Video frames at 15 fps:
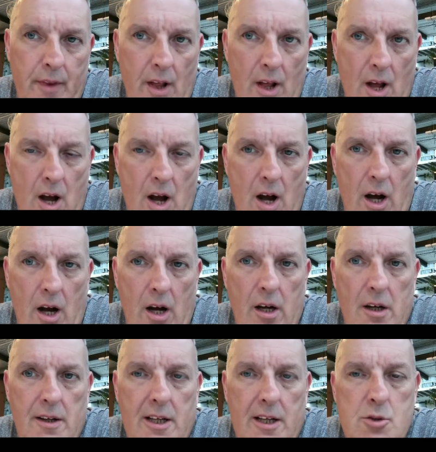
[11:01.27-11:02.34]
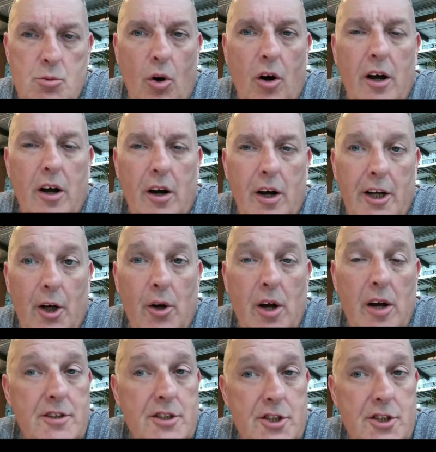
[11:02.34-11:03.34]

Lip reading: That's why I go every 2 months.